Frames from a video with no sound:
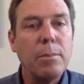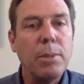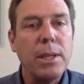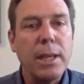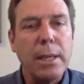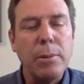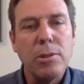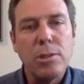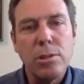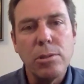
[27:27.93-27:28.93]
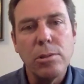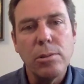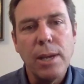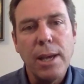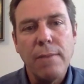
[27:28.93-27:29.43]
Being able
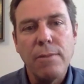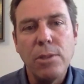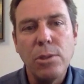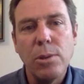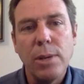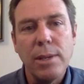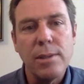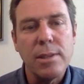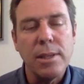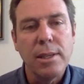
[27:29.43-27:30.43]
to have you as